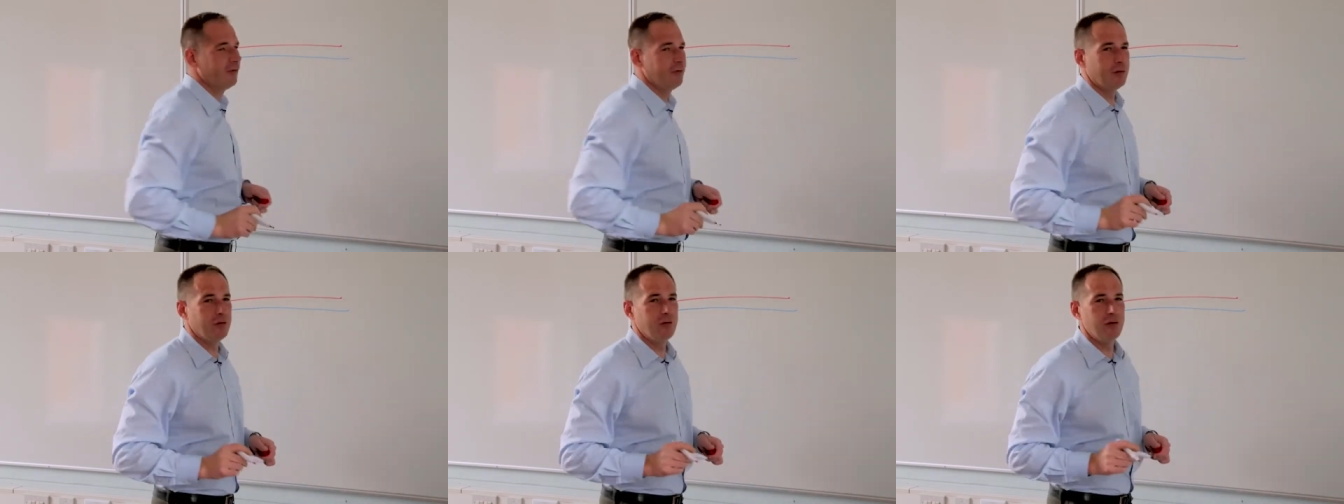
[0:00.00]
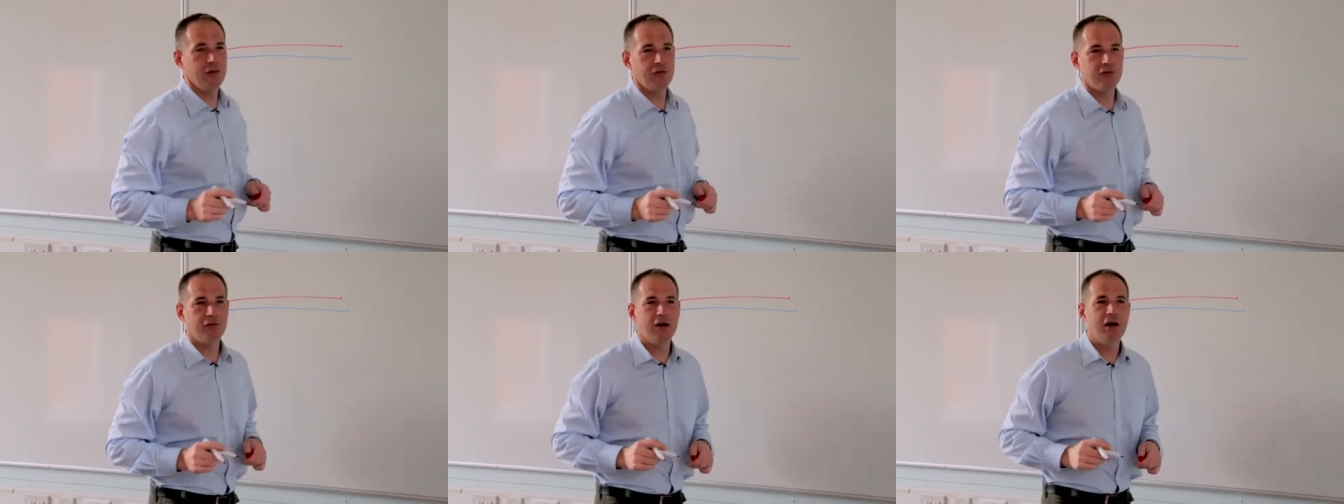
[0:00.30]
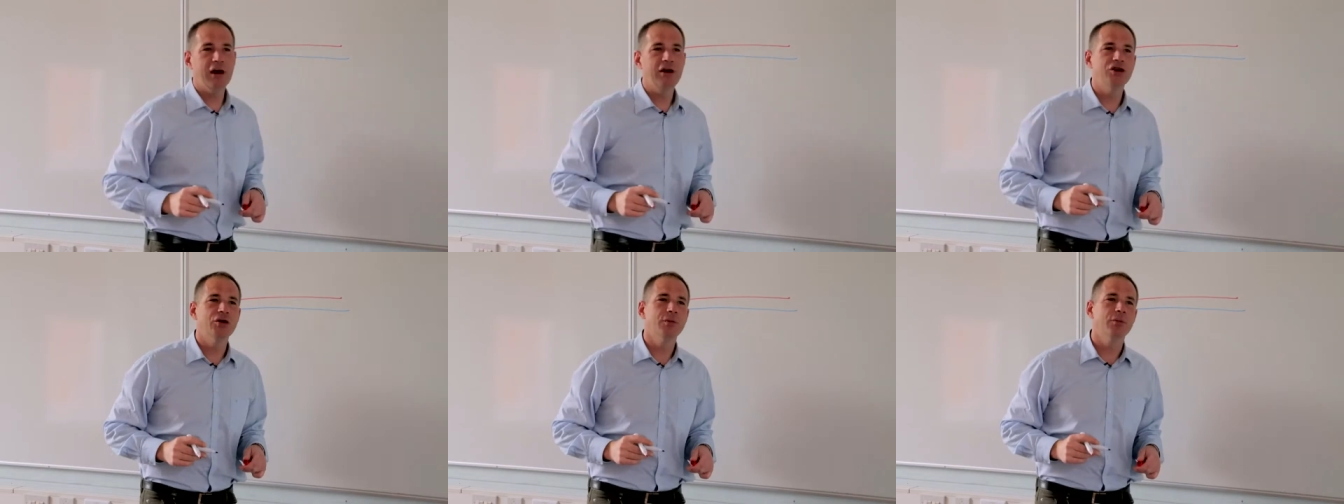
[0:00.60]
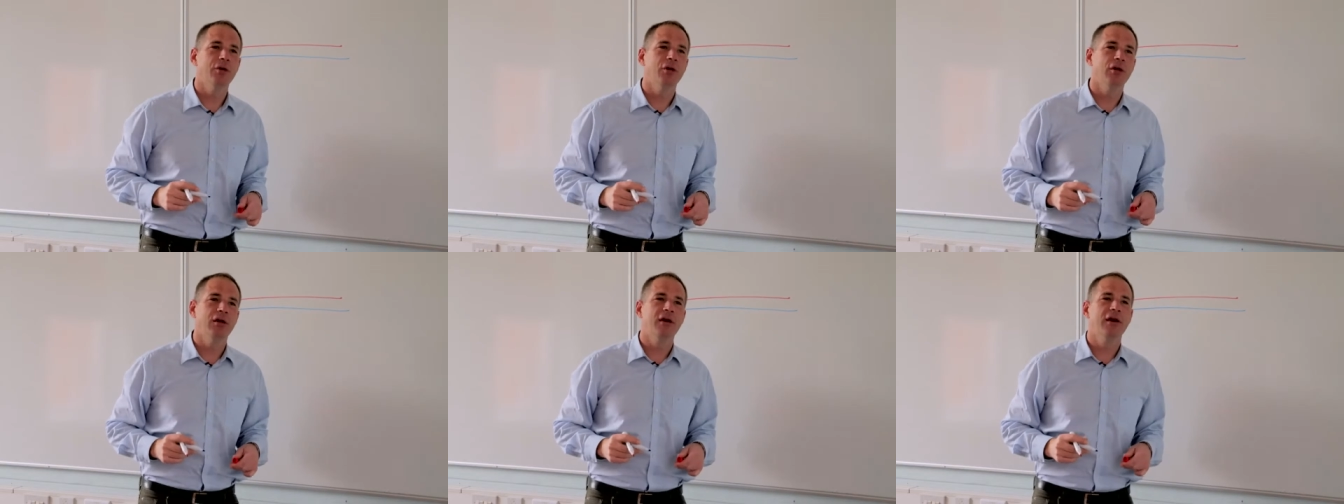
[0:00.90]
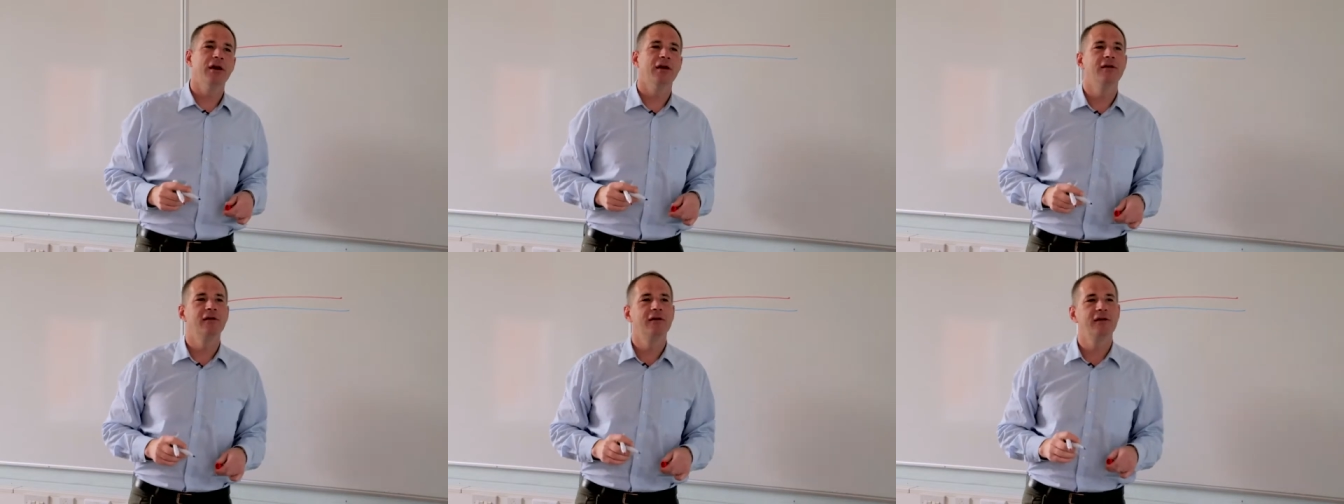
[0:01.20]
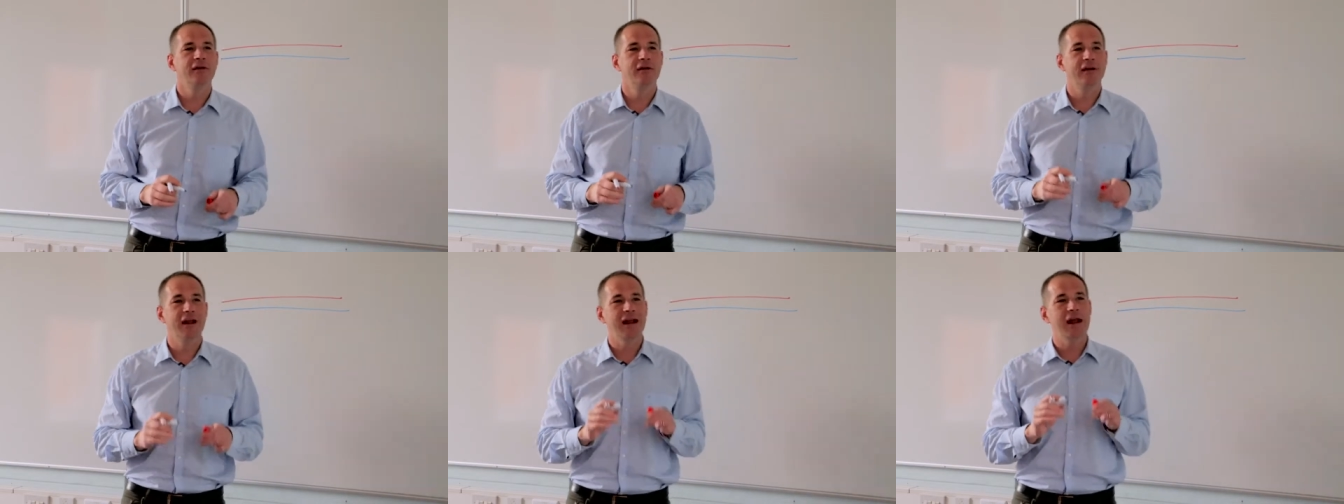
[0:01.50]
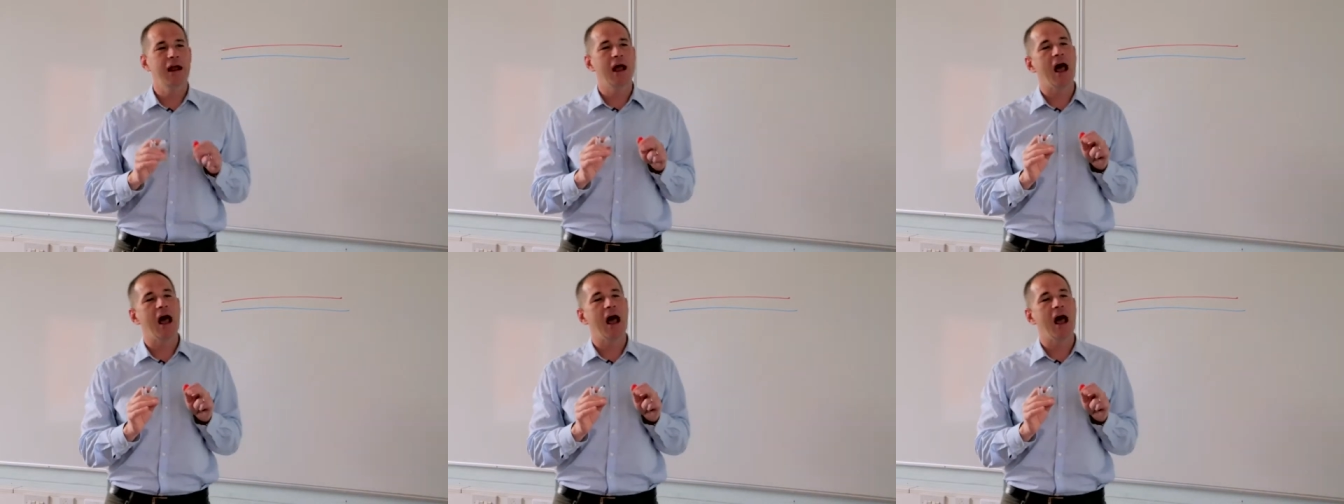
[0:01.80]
of all, religion and politics, they